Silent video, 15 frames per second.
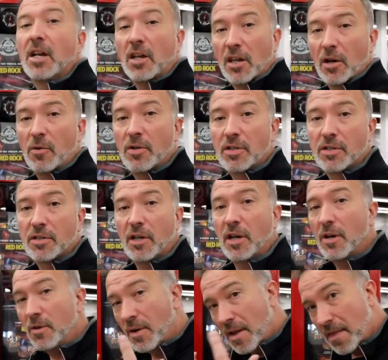low and
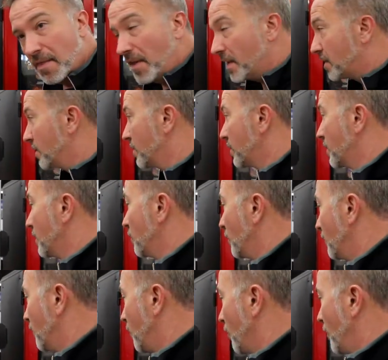slow. This is a good
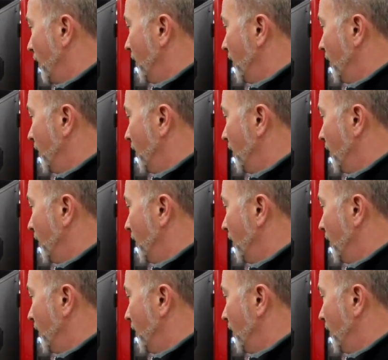one for